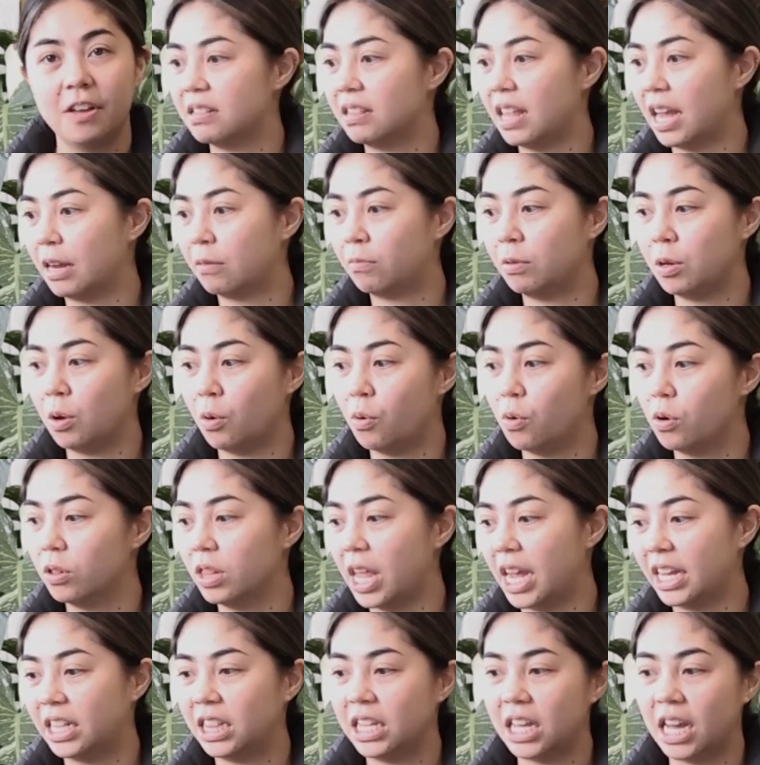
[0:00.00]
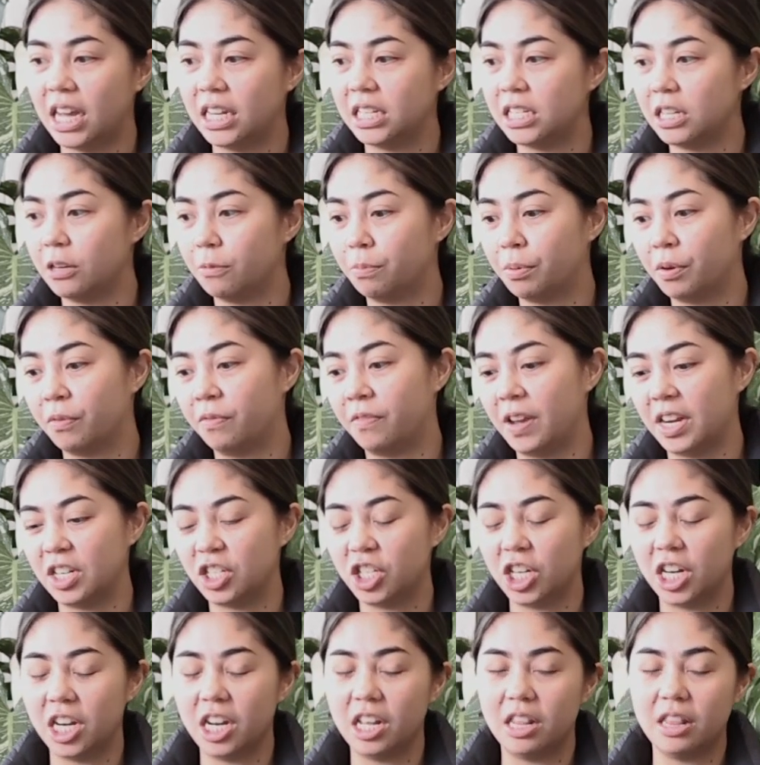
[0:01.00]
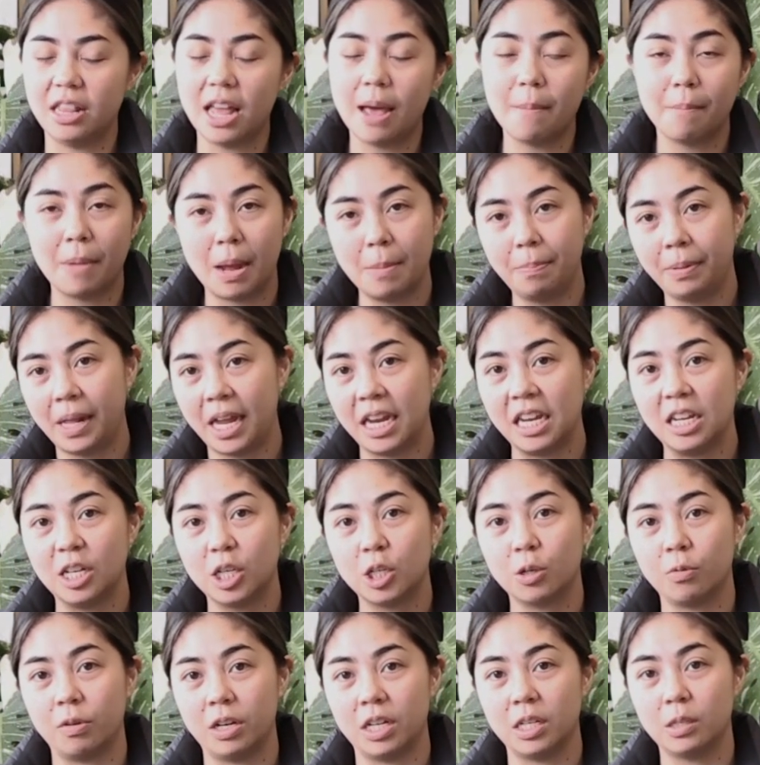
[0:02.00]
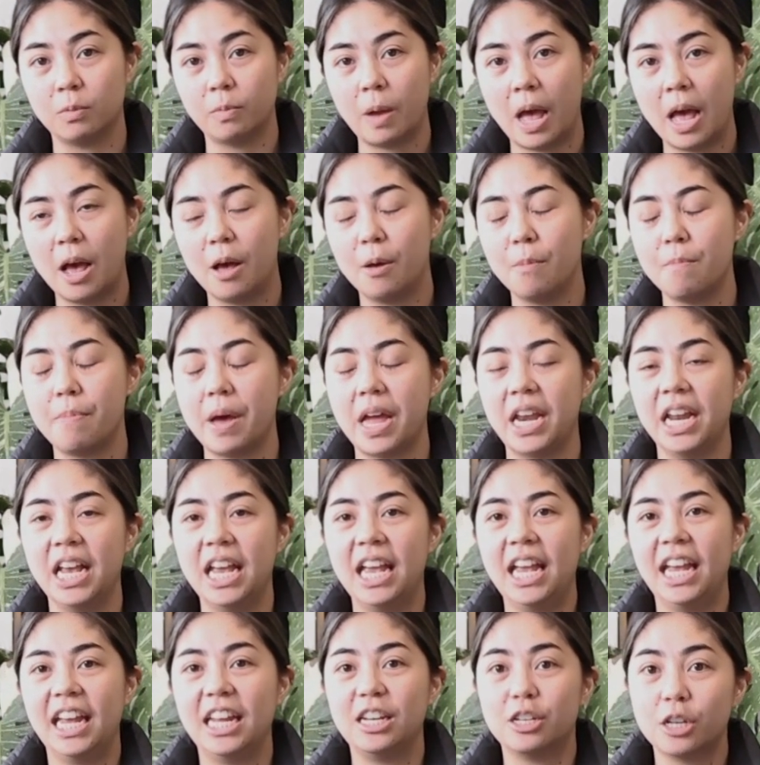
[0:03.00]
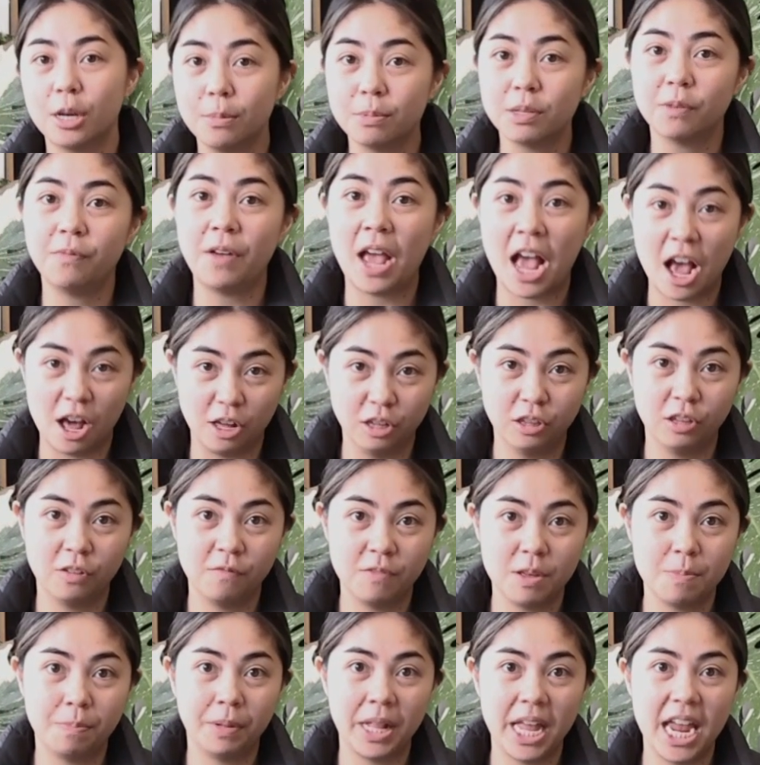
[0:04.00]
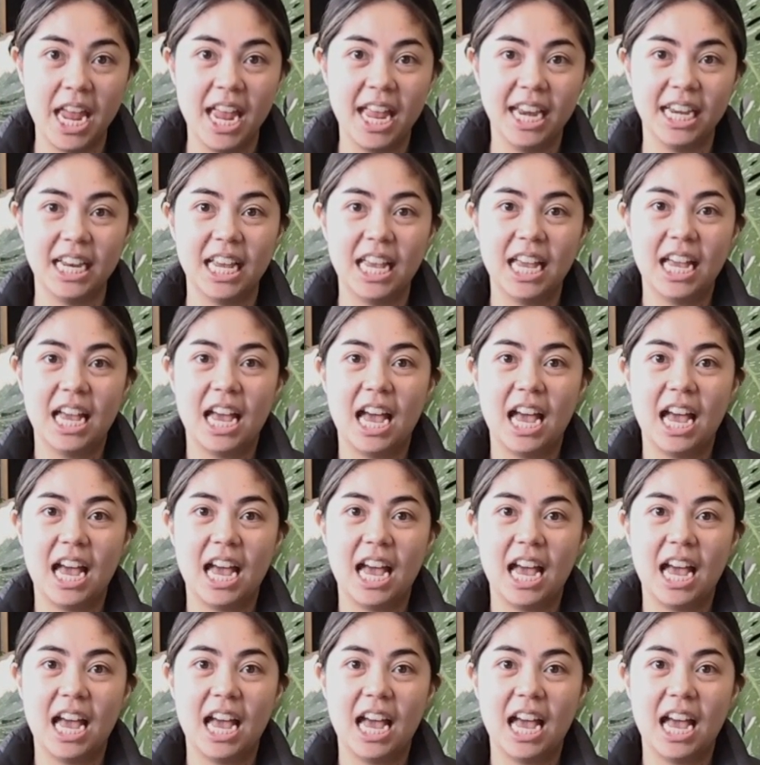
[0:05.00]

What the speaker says: Like, we all like the idea of perfection, and that might play into it as well, but in terms of health of the plant,